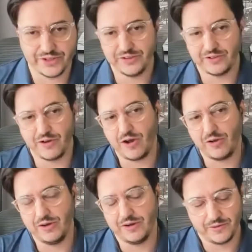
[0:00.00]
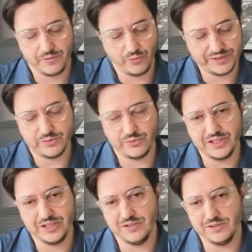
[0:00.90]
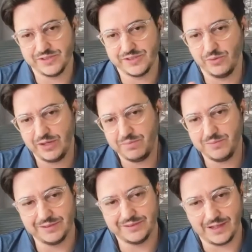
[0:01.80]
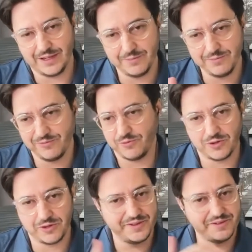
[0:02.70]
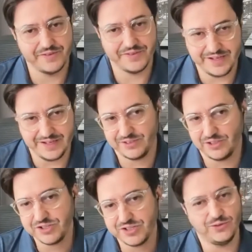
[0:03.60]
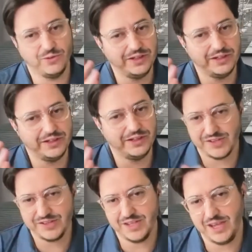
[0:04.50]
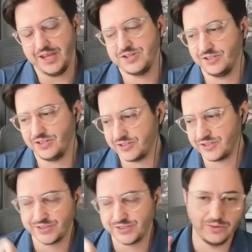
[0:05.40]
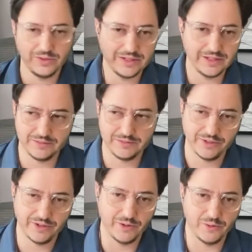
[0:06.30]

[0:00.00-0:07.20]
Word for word: figure mm -hmm. out how, uh, whether we can use the way people type for different things, not just only authentication, not just only you know